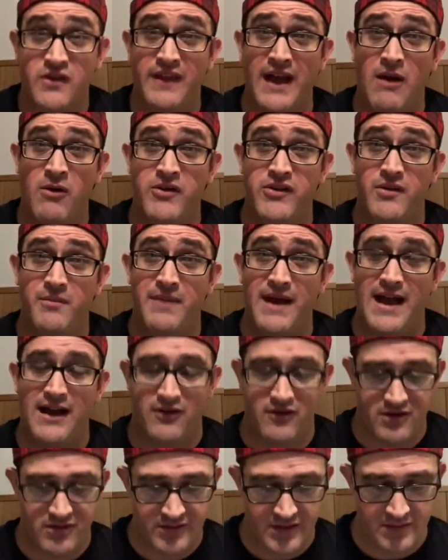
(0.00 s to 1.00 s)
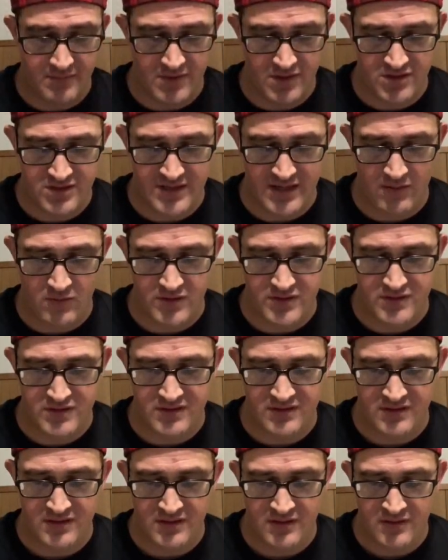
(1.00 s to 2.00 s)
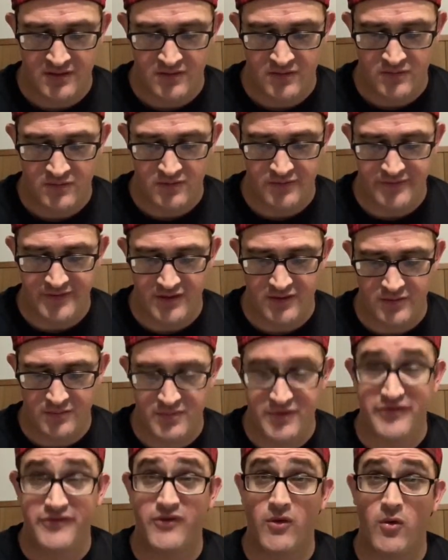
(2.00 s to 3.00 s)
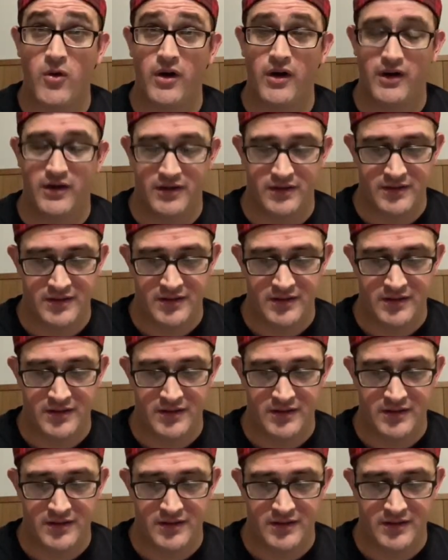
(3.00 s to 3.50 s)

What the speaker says: that was the background image that was revealed before.